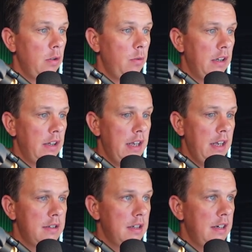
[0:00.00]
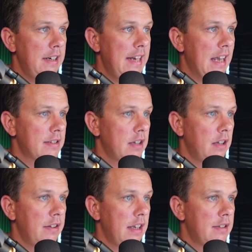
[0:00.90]
We'll hit next
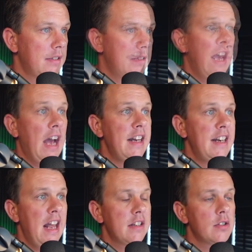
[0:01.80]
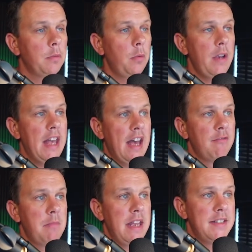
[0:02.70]
on this. And next up, we have
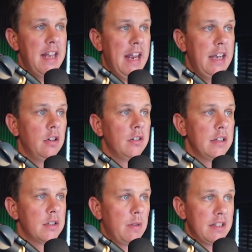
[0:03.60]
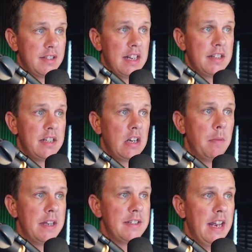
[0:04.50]
maintainers. And so, as it says here, a
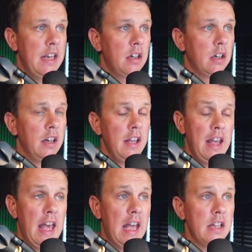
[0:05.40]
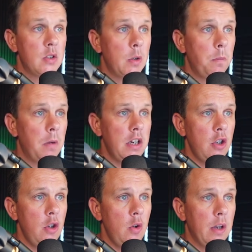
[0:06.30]
maintainer uh, is somebody
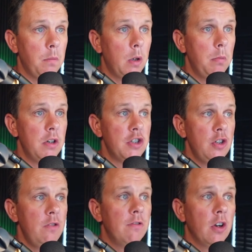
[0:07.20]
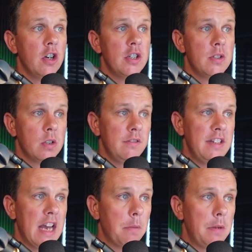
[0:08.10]
who can publish new versions of
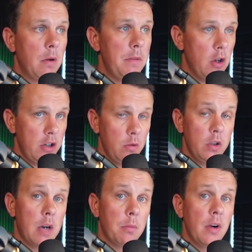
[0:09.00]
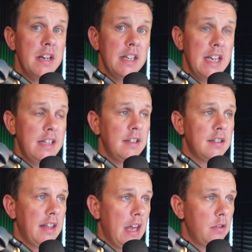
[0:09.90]
the app. Now, I'm the only one operating in this
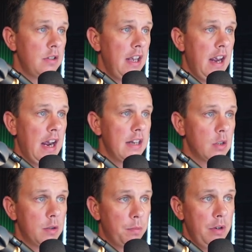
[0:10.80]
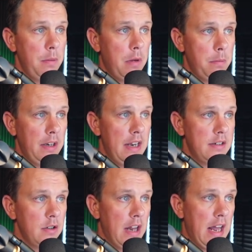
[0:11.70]
account, and so it's
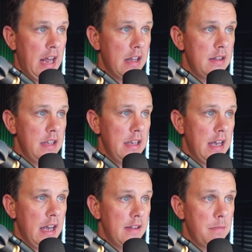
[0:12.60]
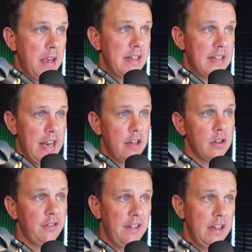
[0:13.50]
pre-populated uh, the uh, the
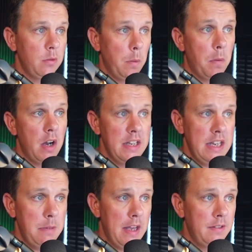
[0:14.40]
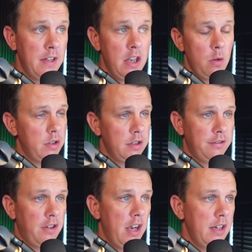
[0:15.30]
maintainers field with my email, which is
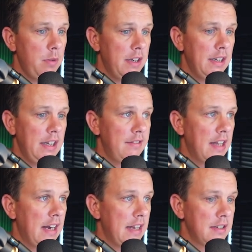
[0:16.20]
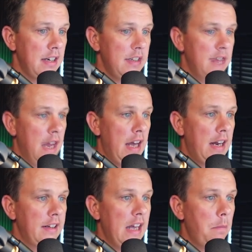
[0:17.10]
fine. We can leave that as it is. And
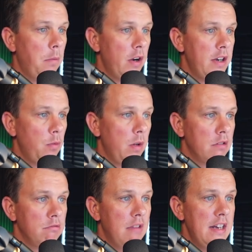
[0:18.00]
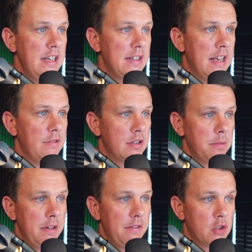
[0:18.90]
at that point, we're ready. It gives us a
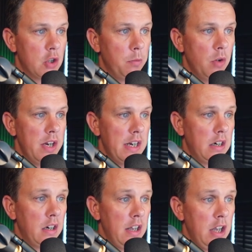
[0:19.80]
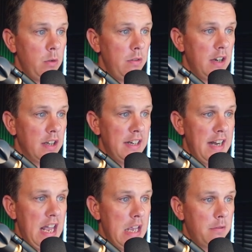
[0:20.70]
bit of a summary here. We've got the
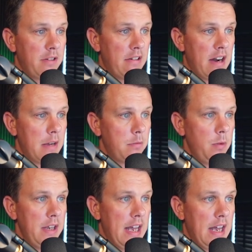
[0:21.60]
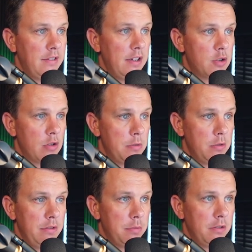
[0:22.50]
name of our app, we have the description
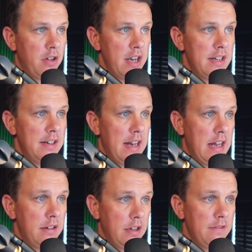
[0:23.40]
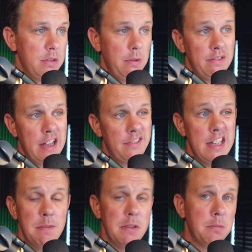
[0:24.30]
we've provided, and obviously we've left the
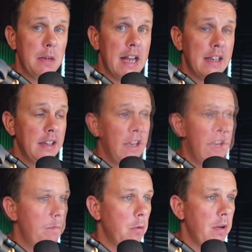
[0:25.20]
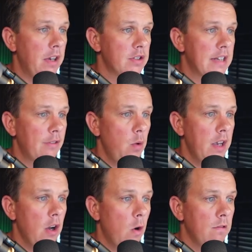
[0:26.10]
image blank. But we can just have a
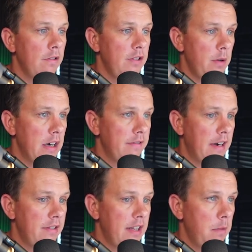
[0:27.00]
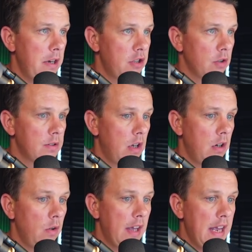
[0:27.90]
quick overview here of everything, make sure it's all
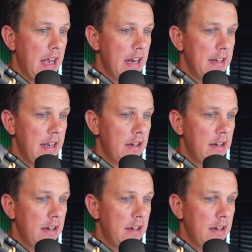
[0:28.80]
okay, and hit